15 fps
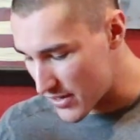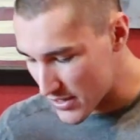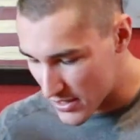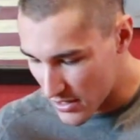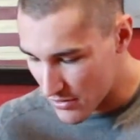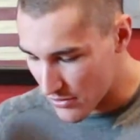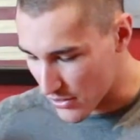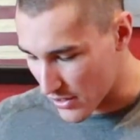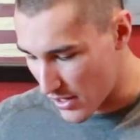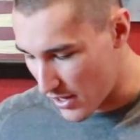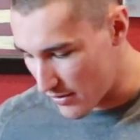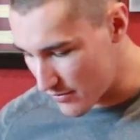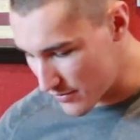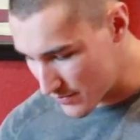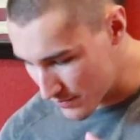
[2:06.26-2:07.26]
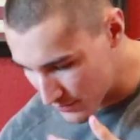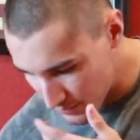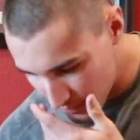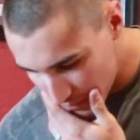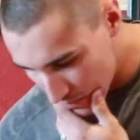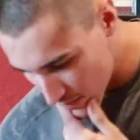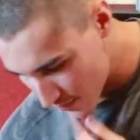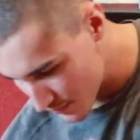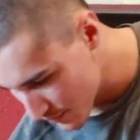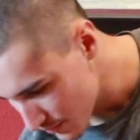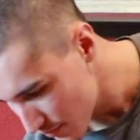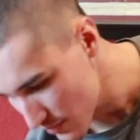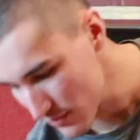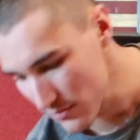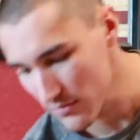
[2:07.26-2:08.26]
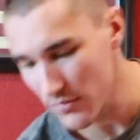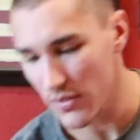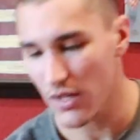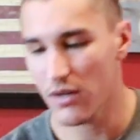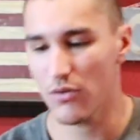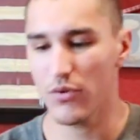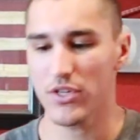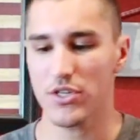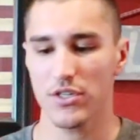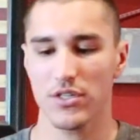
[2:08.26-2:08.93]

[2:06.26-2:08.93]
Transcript: this other glove, which